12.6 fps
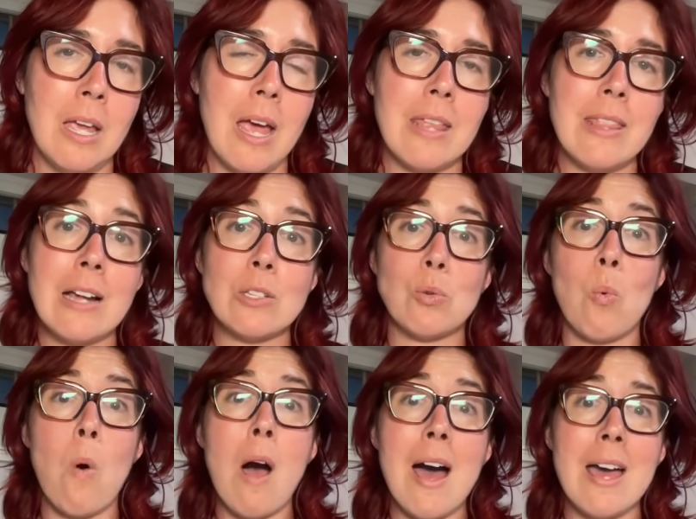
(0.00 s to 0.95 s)
And that's
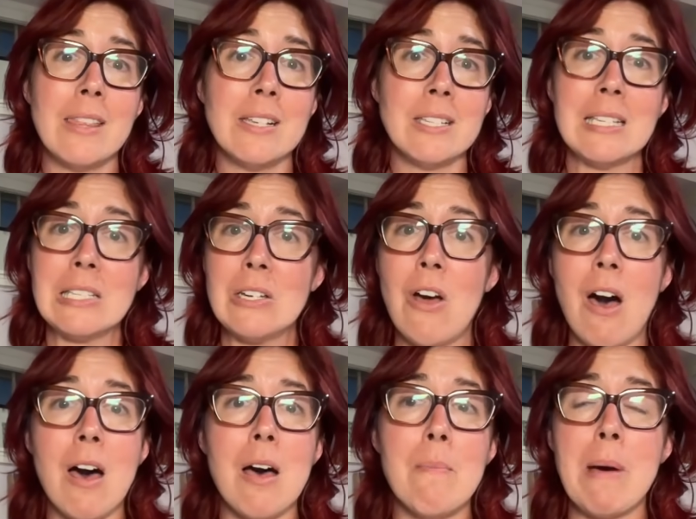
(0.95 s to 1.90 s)
why this is
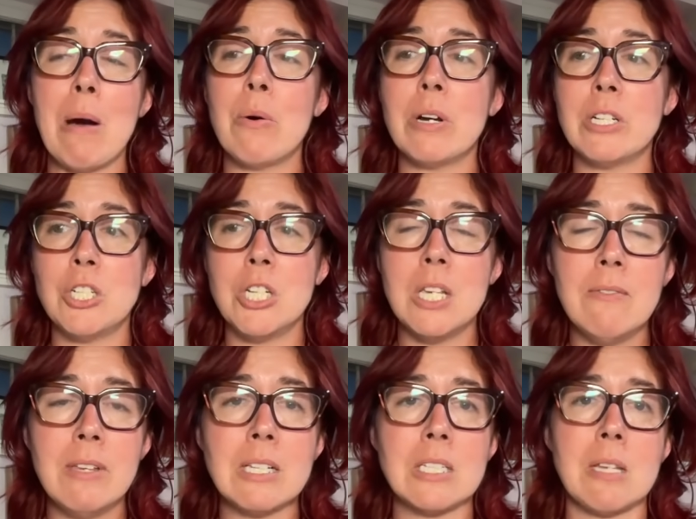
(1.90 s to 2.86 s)
not about
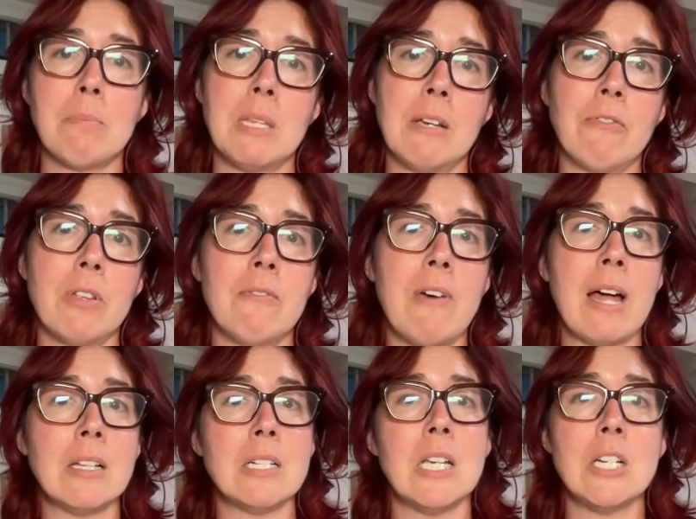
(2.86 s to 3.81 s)
achieving something for the
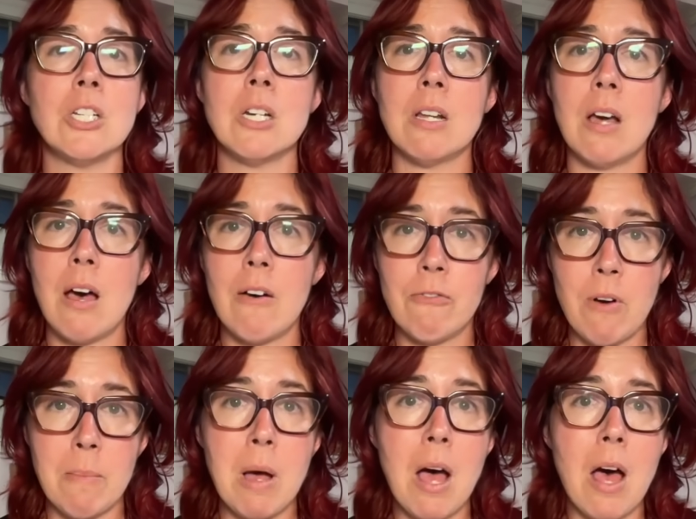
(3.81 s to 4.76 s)
validation
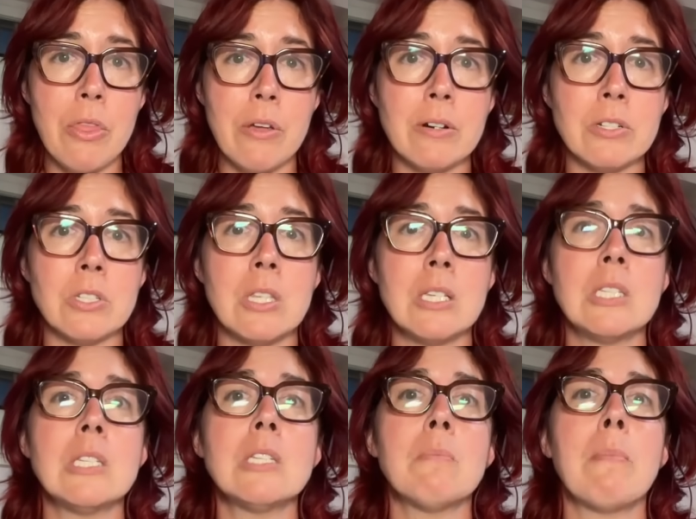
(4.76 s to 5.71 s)
from others.
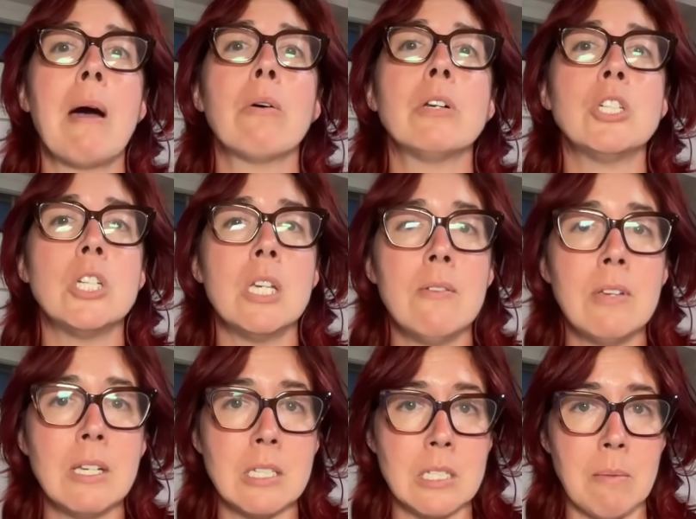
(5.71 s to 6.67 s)
This is about
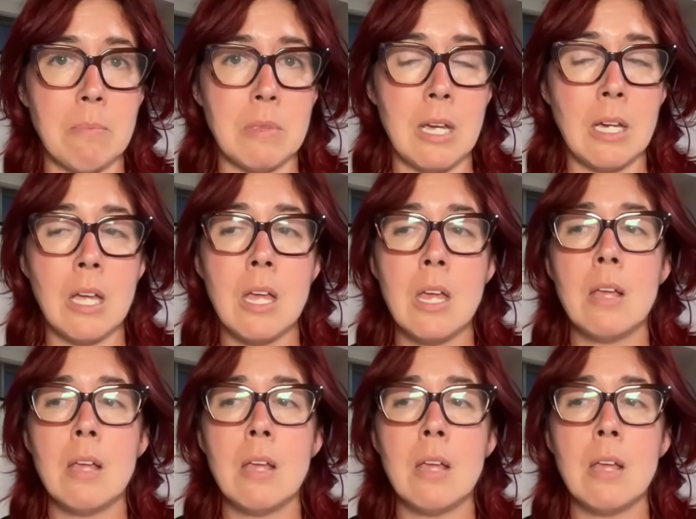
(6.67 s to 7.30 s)
achieving something.